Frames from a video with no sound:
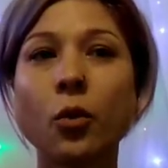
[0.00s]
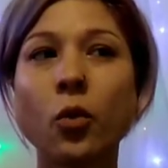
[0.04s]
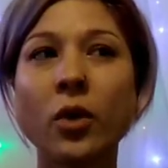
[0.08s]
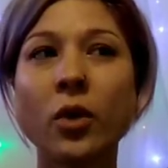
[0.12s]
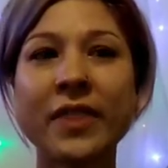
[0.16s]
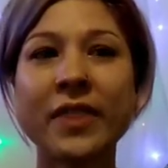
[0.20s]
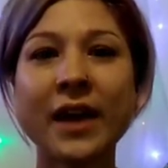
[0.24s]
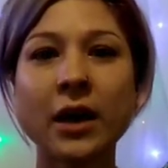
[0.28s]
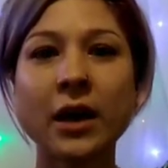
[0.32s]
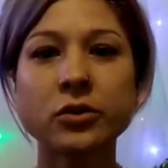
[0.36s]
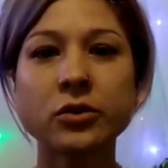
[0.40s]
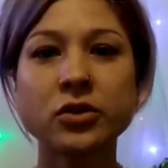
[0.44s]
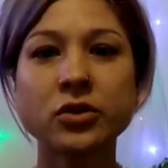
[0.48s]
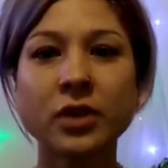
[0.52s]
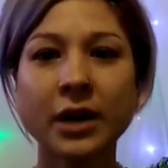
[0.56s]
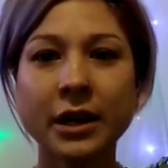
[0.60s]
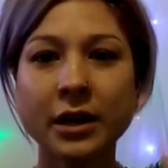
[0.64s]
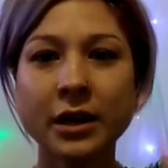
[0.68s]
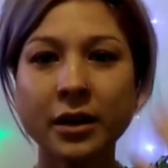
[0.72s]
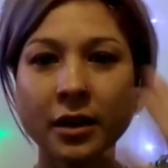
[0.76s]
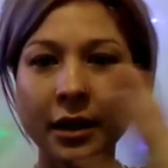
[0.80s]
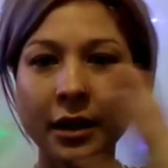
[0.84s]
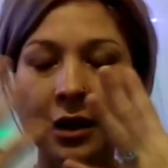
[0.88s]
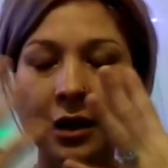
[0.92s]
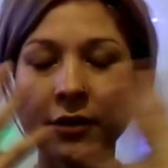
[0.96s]
without
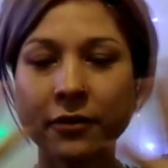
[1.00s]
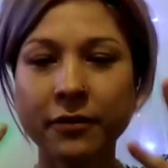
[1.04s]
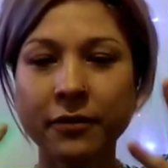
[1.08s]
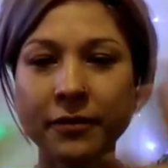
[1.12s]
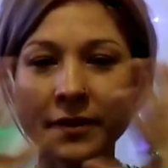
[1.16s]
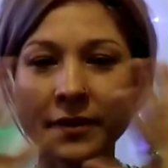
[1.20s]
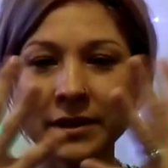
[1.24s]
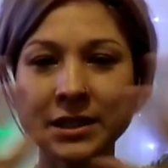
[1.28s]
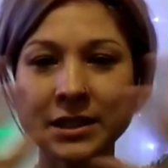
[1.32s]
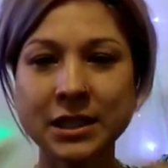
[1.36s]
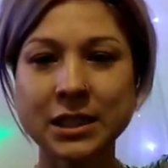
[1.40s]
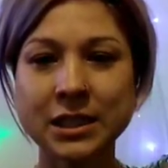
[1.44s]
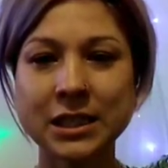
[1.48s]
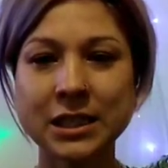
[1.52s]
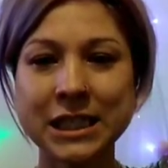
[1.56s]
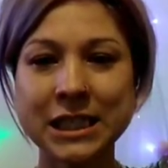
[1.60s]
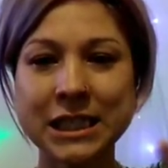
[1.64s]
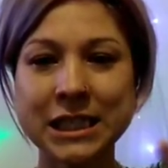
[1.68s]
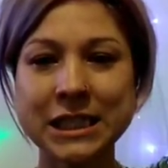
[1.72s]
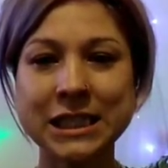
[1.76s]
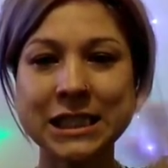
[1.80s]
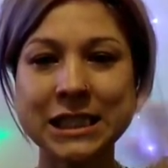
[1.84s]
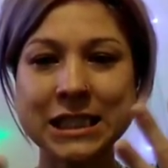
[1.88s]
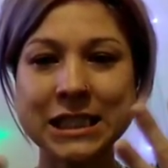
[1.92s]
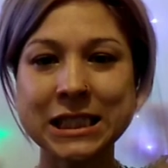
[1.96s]
trying to
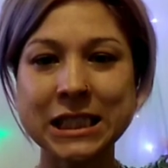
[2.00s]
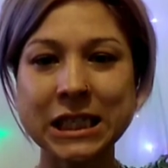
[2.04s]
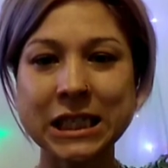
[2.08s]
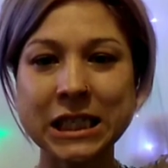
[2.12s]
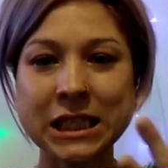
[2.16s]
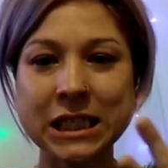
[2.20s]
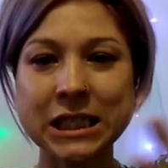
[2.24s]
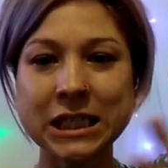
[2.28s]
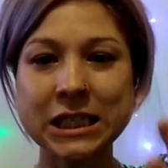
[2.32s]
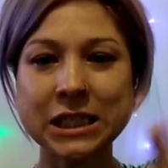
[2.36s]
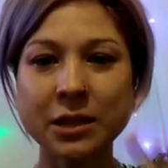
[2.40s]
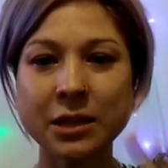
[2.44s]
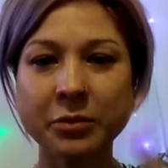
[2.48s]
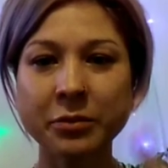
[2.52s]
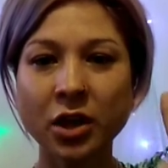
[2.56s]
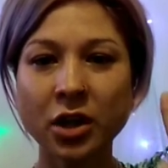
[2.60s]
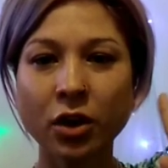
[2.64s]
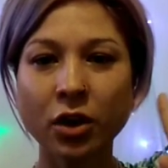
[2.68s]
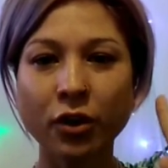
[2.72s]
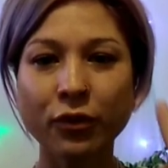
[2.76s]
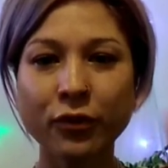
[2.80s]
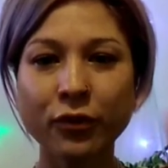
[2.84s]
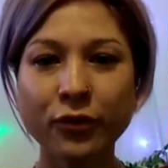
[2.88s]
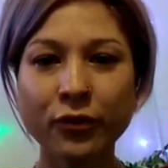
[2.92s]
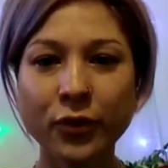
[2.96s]
physically see something
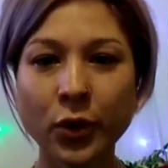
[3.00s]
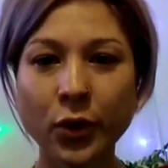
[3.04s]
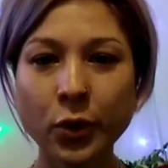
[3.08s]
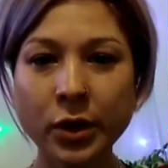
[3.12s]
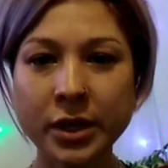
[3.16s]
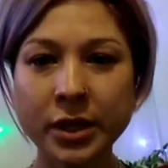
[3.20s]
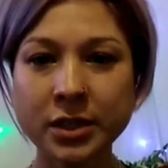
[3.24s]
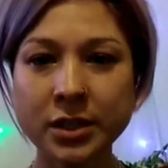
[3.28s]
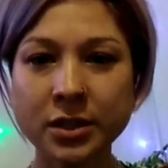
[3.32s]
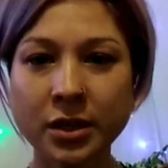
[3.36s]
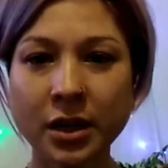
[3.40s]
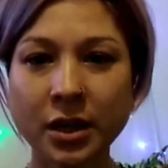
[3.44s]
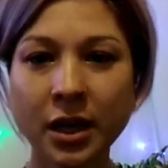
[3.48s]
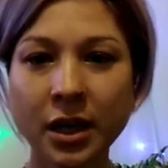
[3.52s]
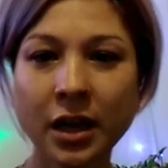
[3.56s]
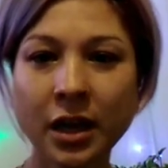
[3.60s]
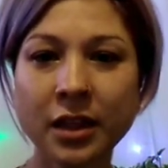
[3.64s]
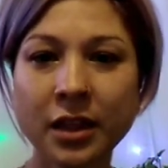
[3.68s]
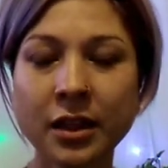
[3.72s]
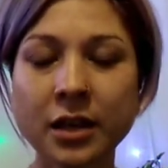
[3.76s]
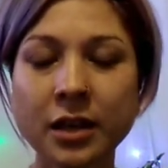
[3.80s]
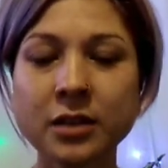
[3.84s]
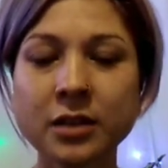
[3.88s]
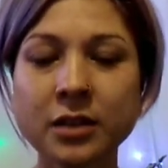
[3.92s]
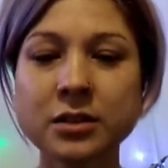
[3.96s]
or focus on
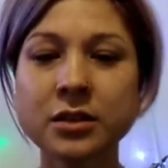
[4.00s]
anything.